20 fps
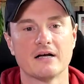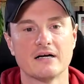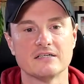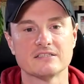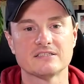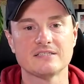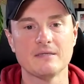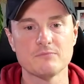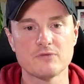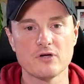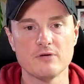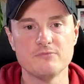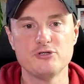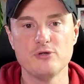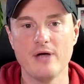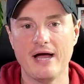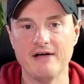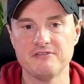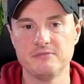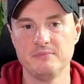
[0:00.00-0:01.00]
sometimes you
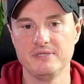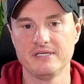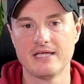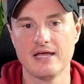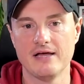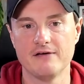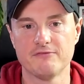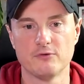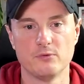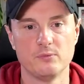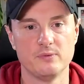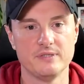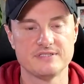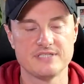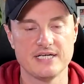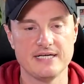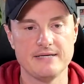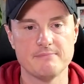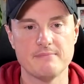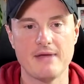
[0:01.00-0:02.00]
have to be careful with
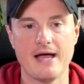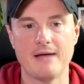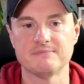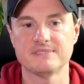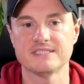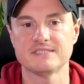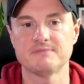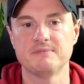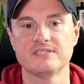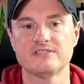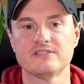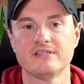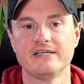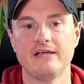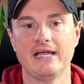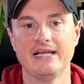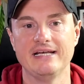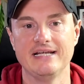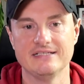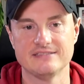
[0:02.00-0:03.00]
team maps, especially
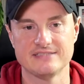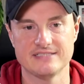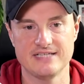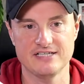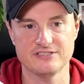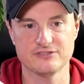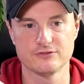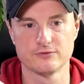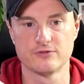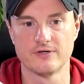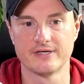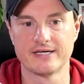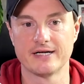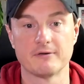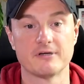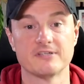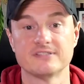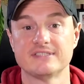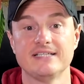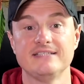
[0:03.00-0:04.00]
in international cricket,
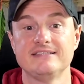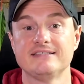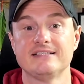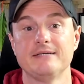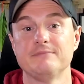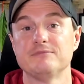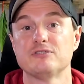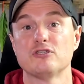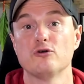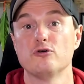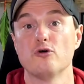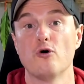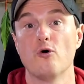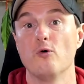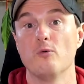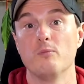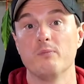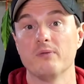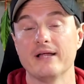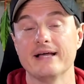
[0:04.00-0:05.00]
because these teams don't
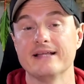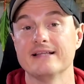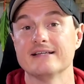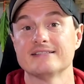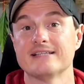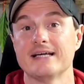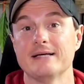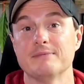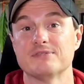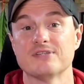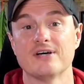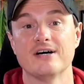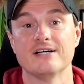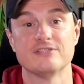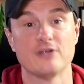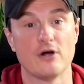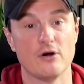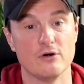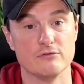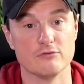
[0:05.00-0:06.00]
all play the same
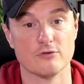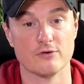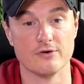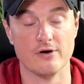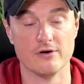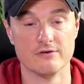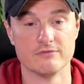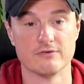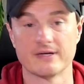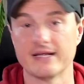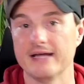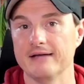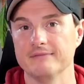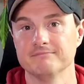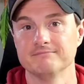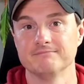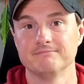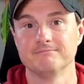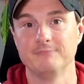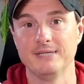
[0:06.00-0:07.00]
sides over and over again.
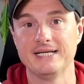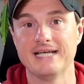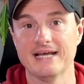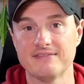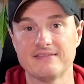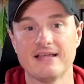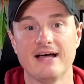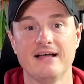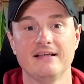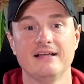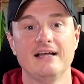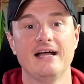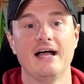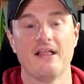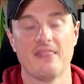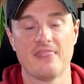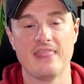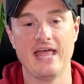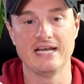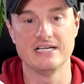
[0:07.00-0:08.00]
We get that,
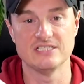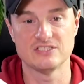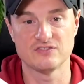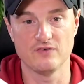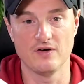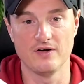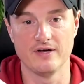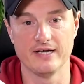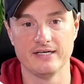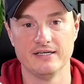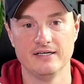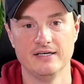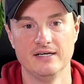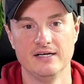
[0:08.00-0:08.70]
that is fine.